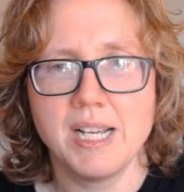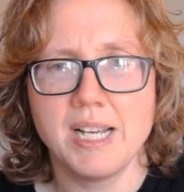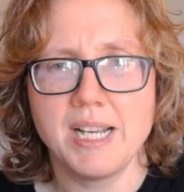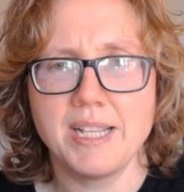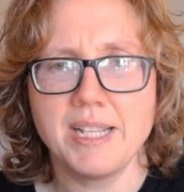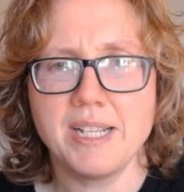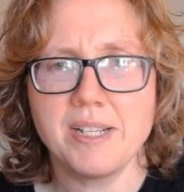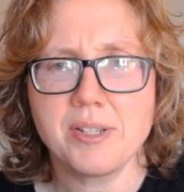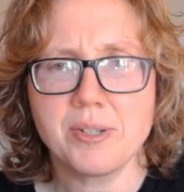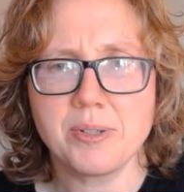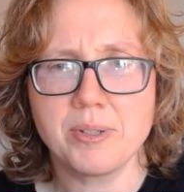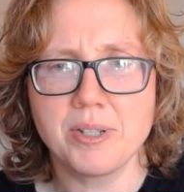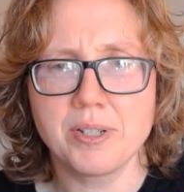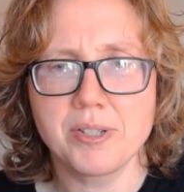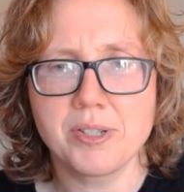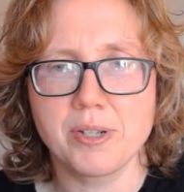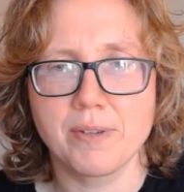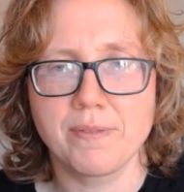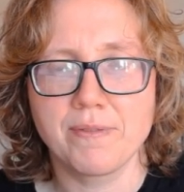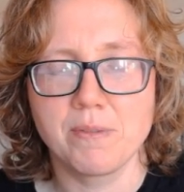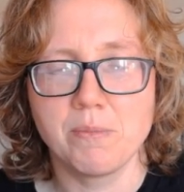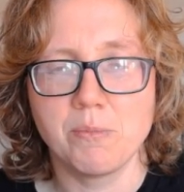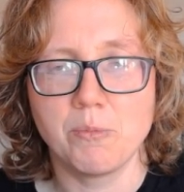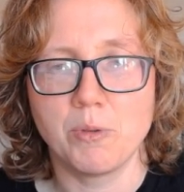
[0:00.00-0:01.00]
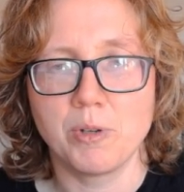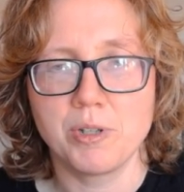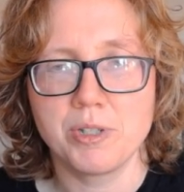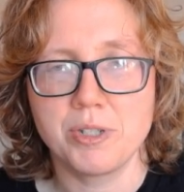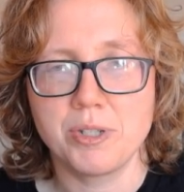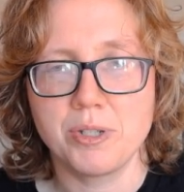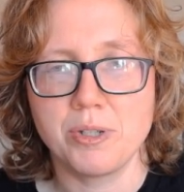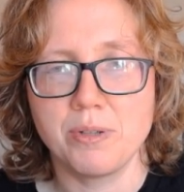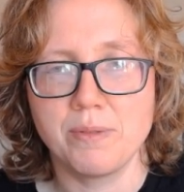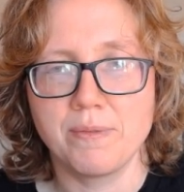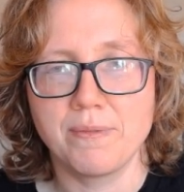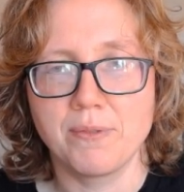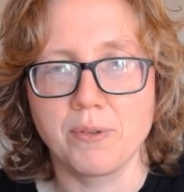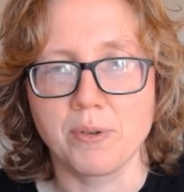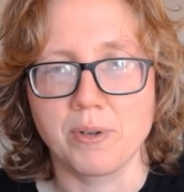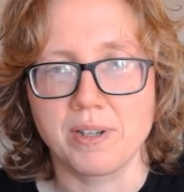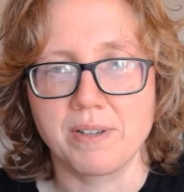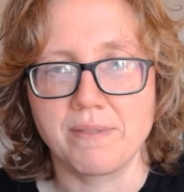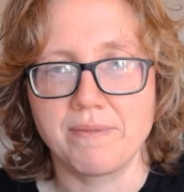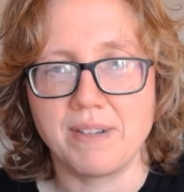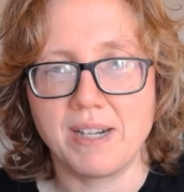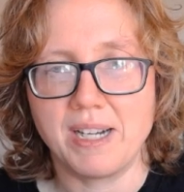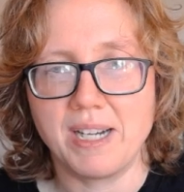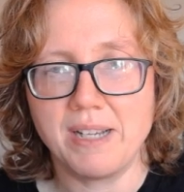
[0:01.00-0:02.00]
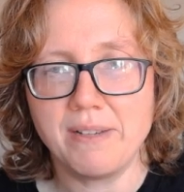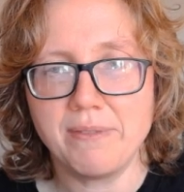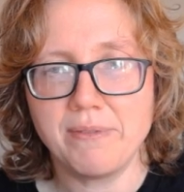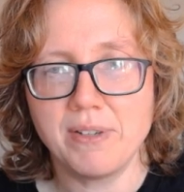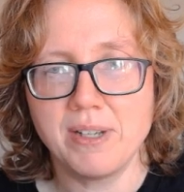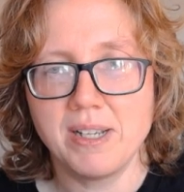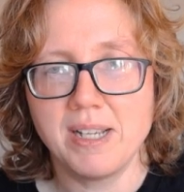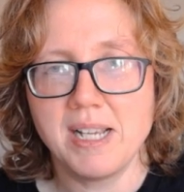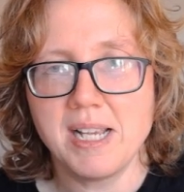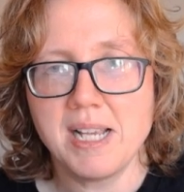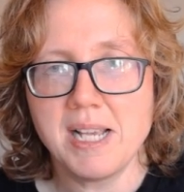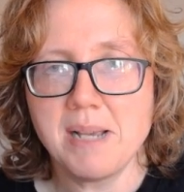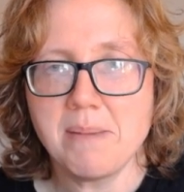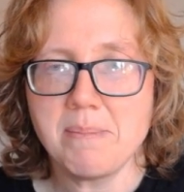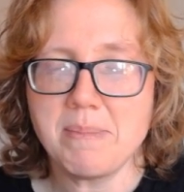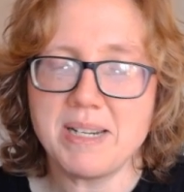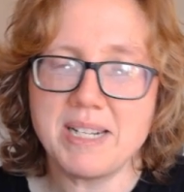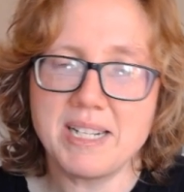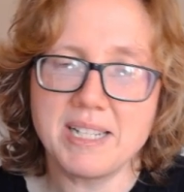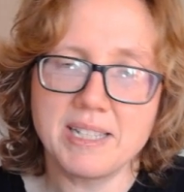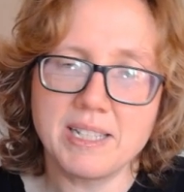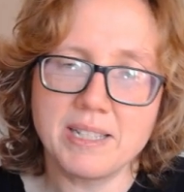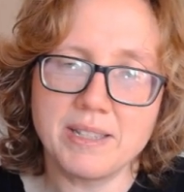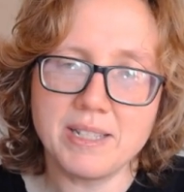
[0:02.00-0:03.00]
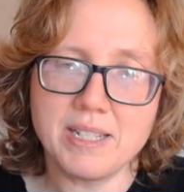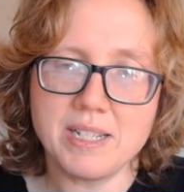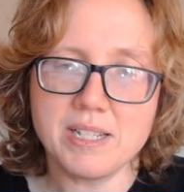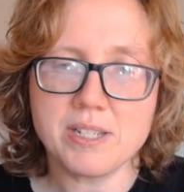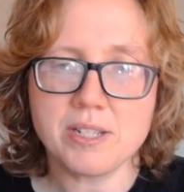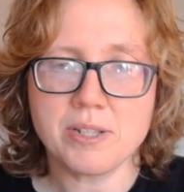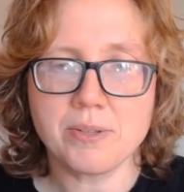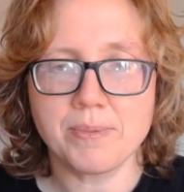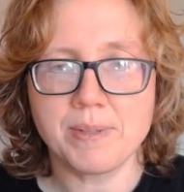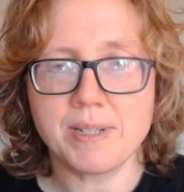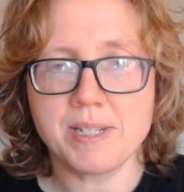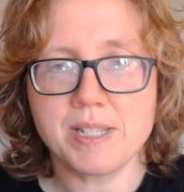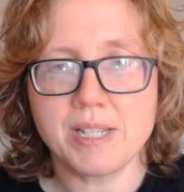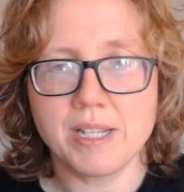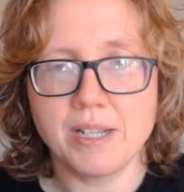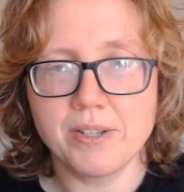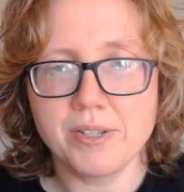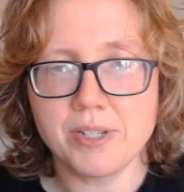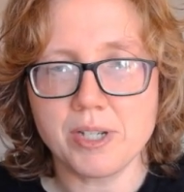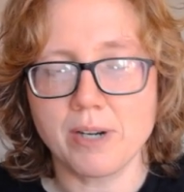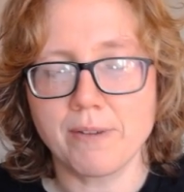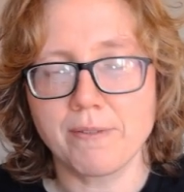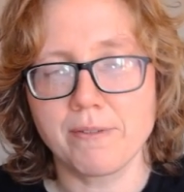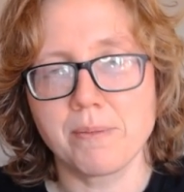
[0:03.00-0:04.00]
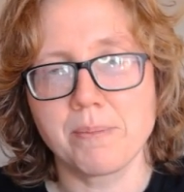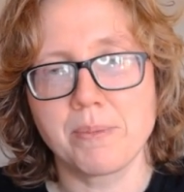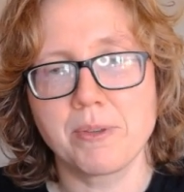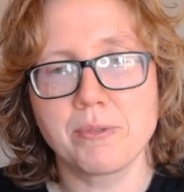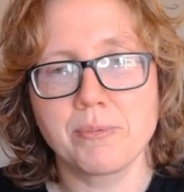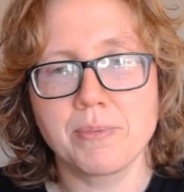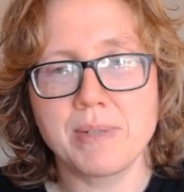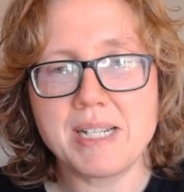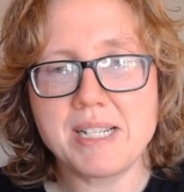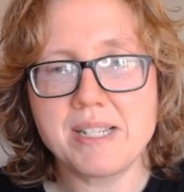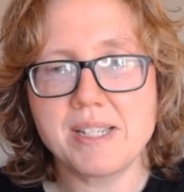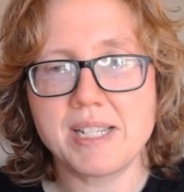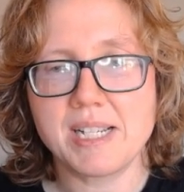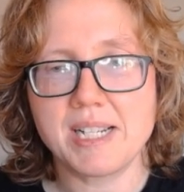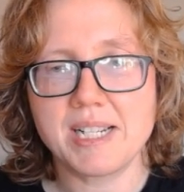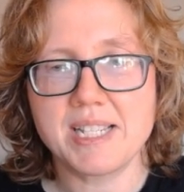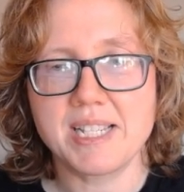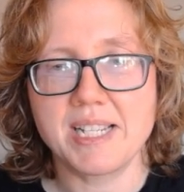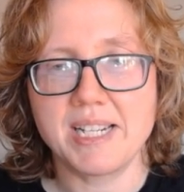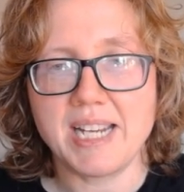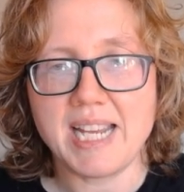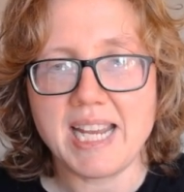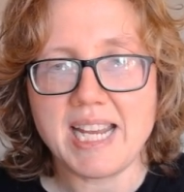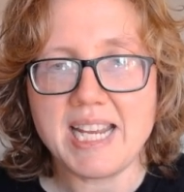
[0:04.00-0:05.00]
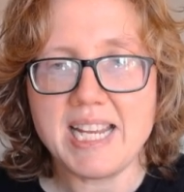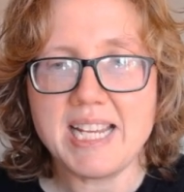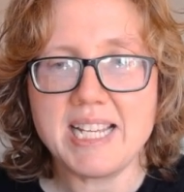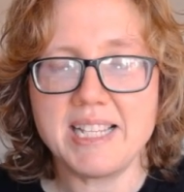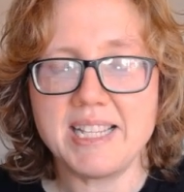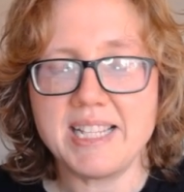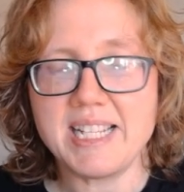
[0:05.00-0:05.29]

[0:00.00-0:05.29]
These are also from 1, 2, 4, and 5, meaning that these three cells are from 3, 6, and 8.